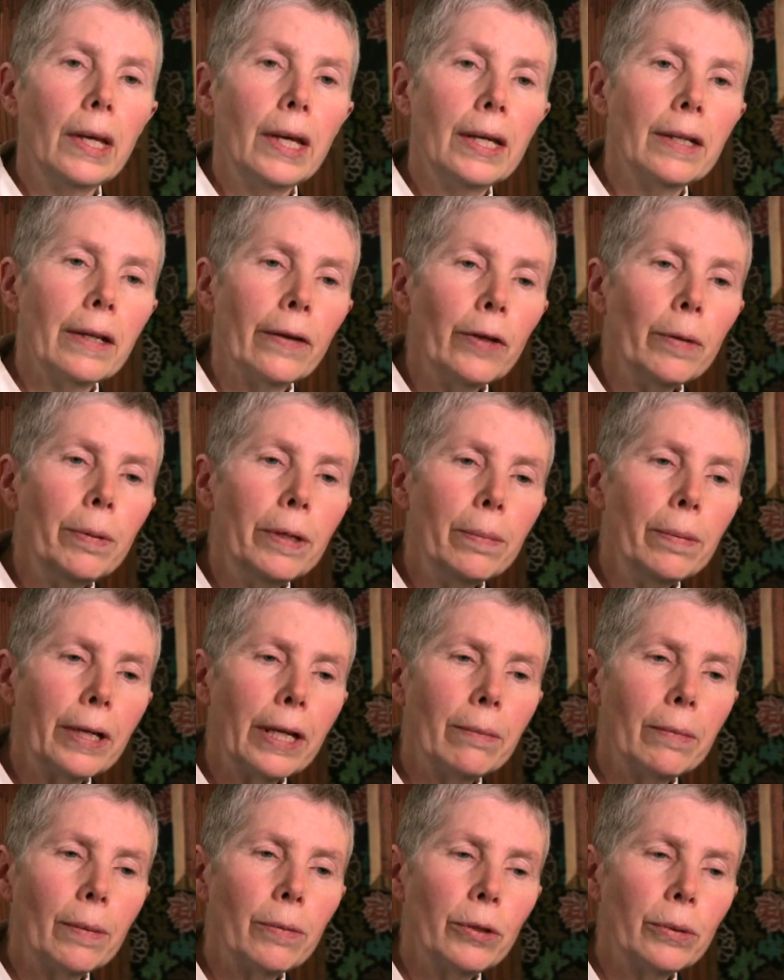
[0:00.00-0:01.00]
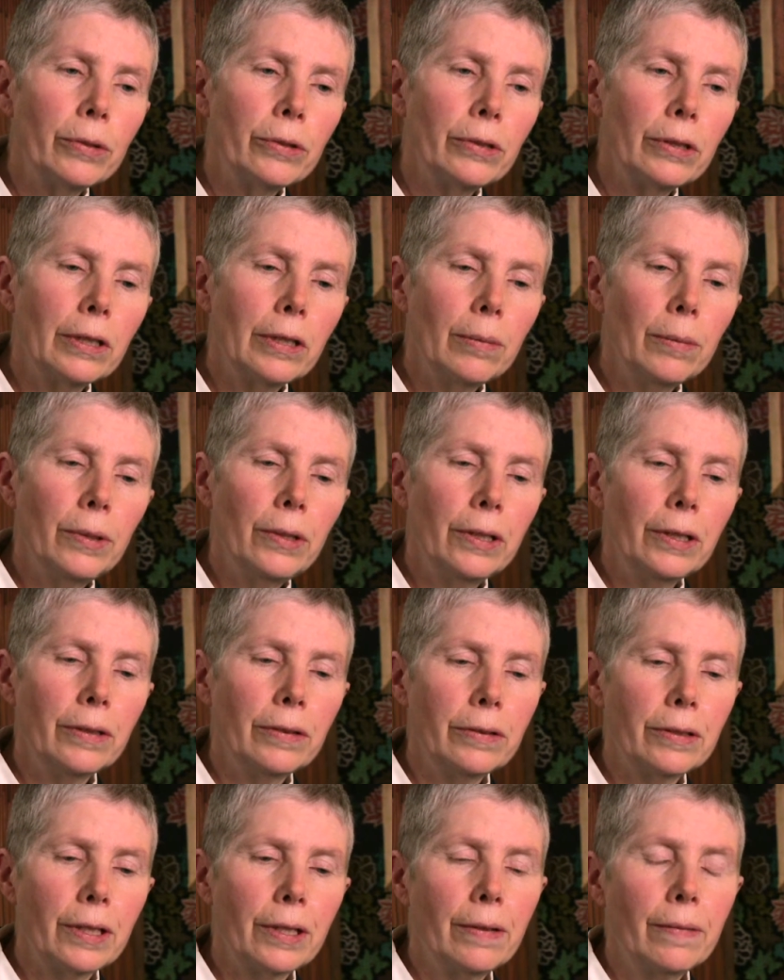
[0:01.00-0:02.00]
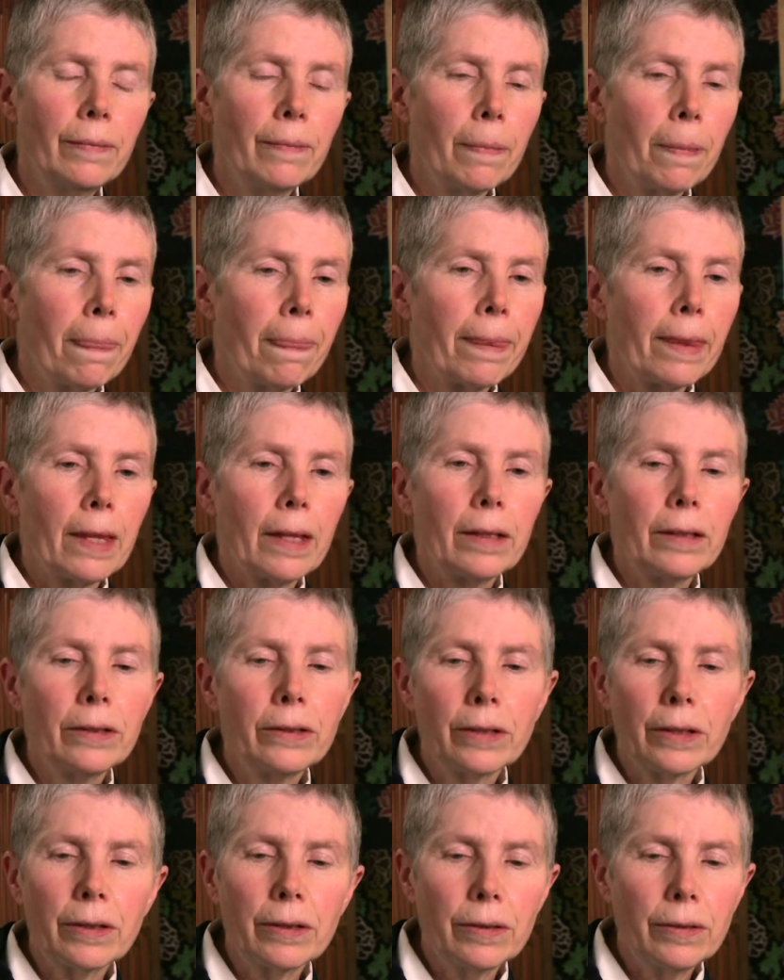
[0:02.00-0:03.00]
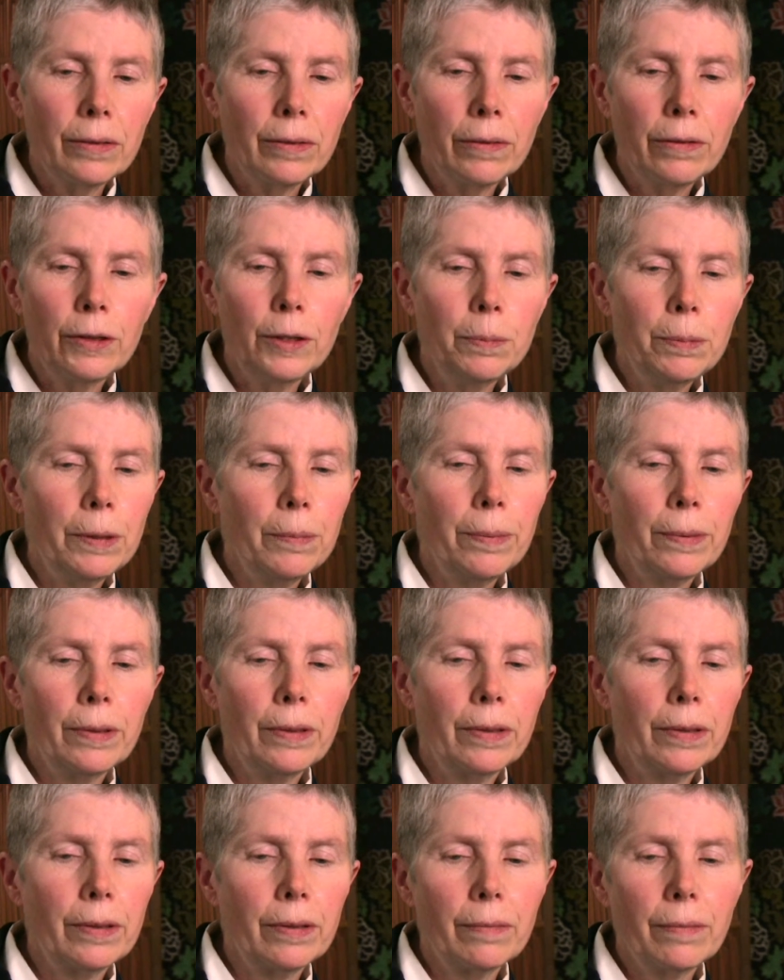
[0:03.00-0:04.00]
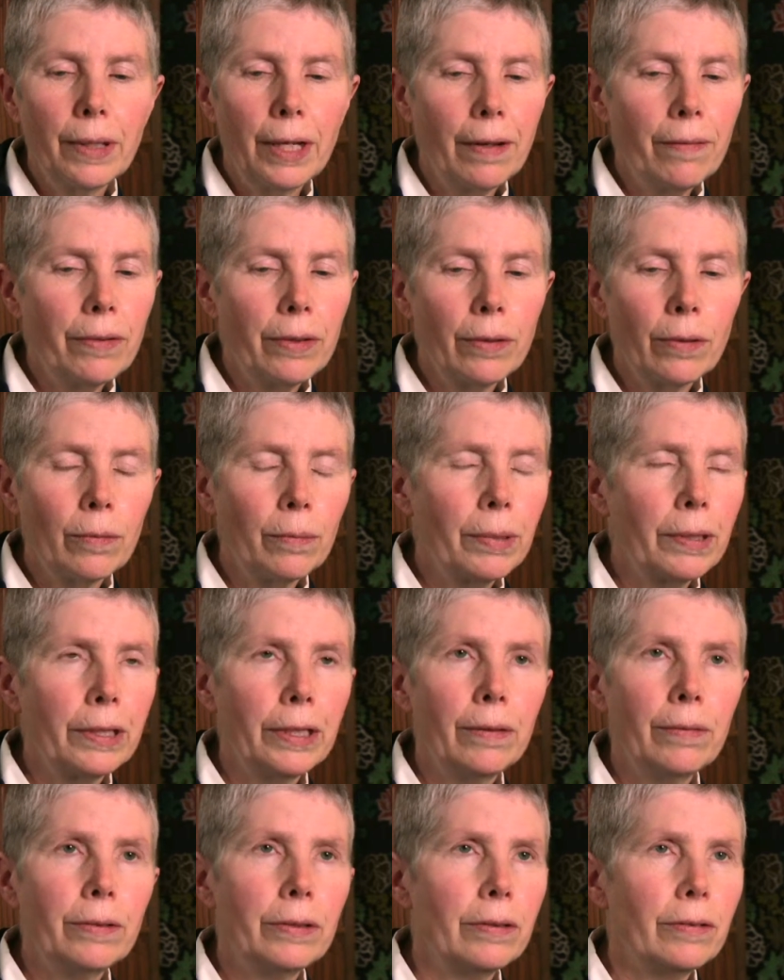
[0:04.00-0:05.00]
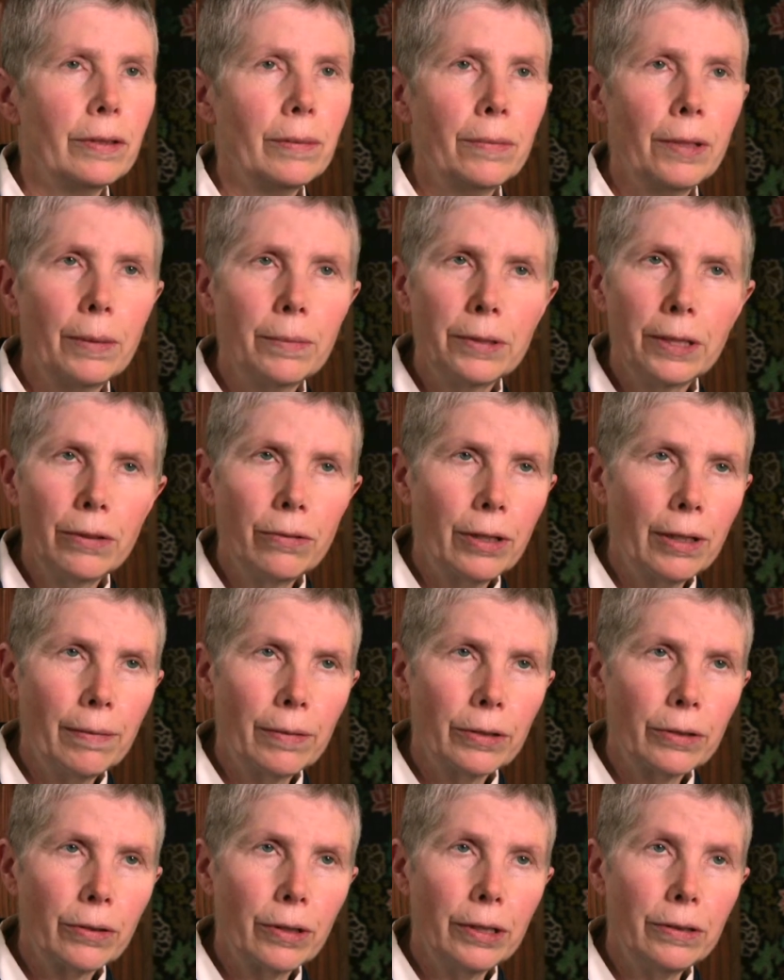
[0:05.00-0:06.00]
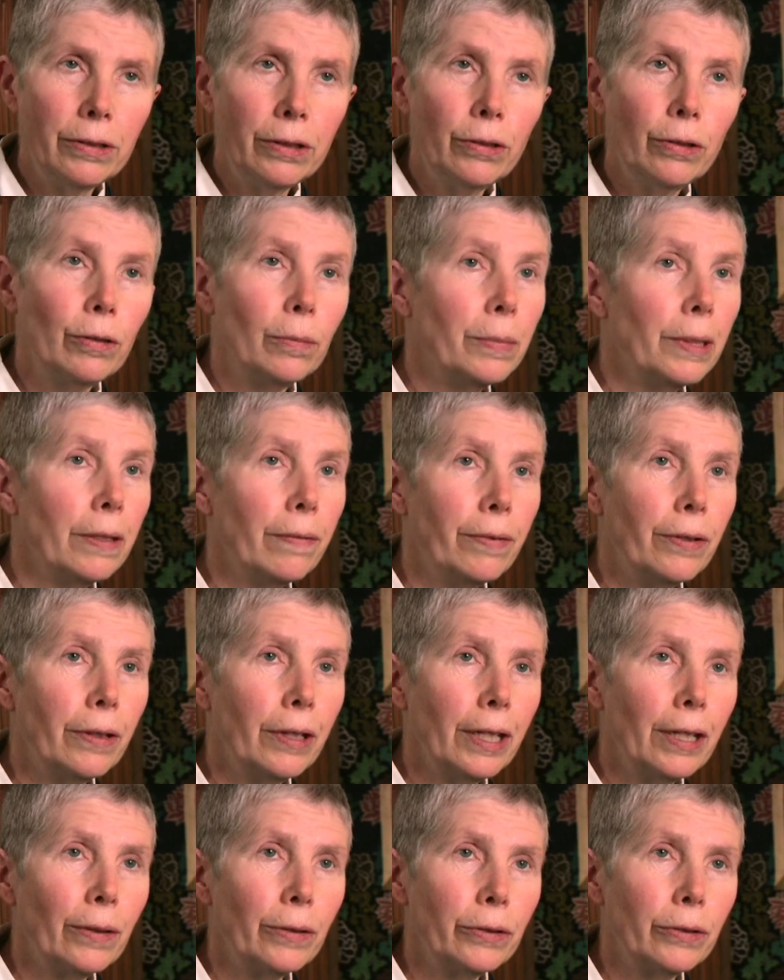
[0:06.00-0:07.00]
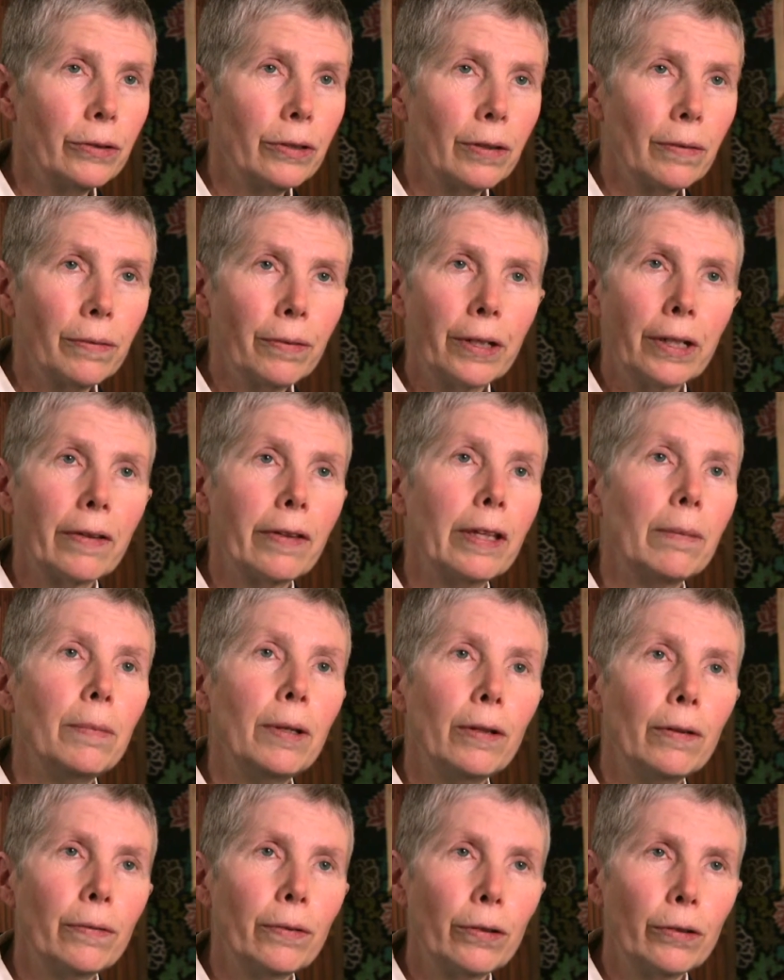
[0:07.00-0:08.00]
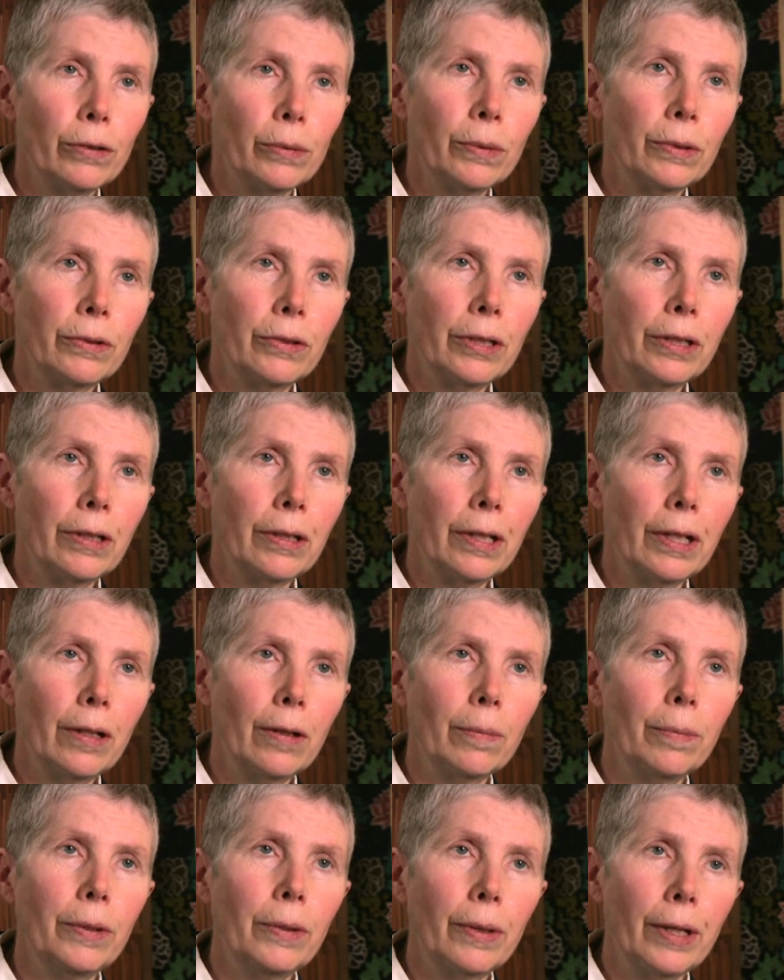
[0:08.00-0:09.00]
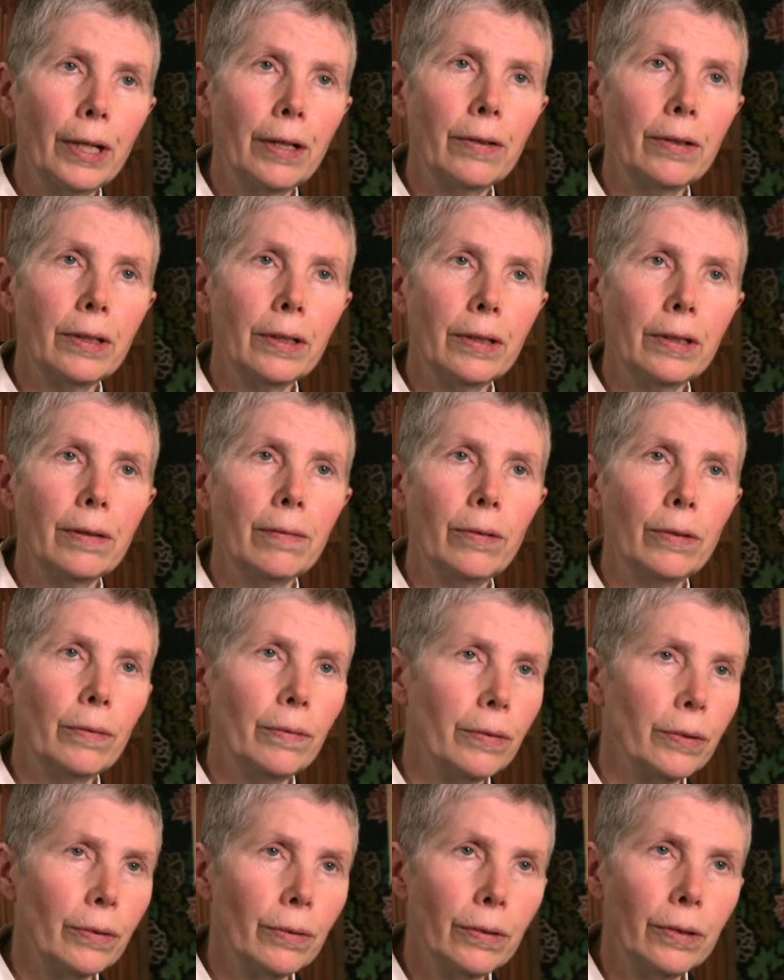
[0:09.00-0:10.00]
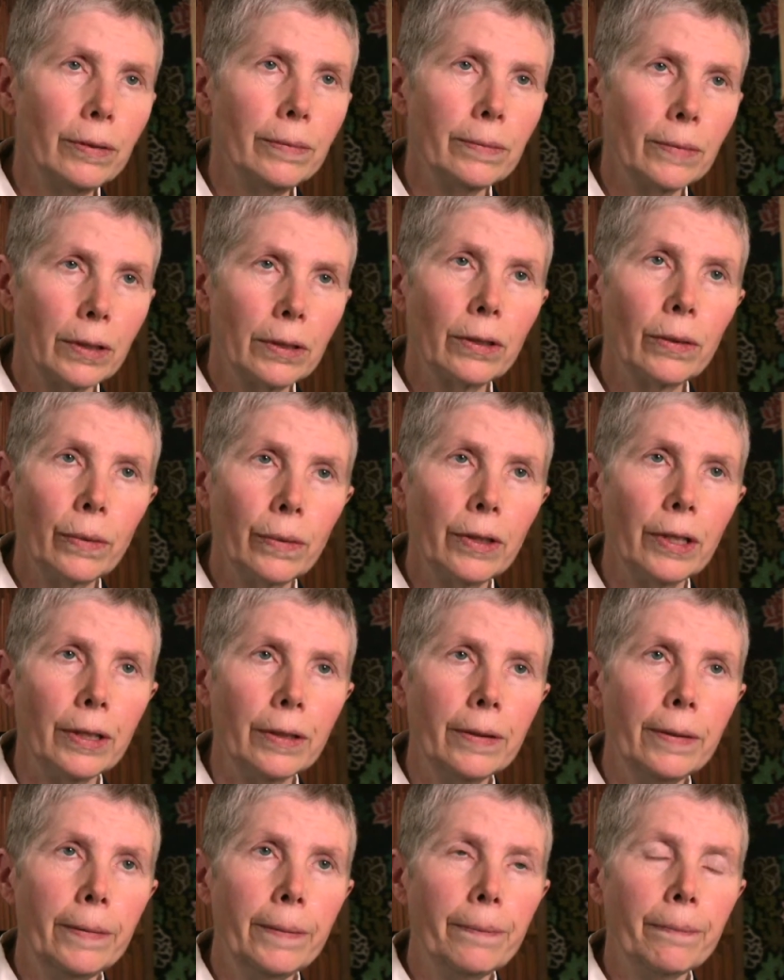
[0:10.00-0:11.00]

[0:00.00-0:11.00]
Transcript: And other people came up to us in the community and said, look, these people have their own beliefs, and sometimes they drive us crazy too, but if your house is on fire, they'd be the first ones there to help you out and give you food and clothing.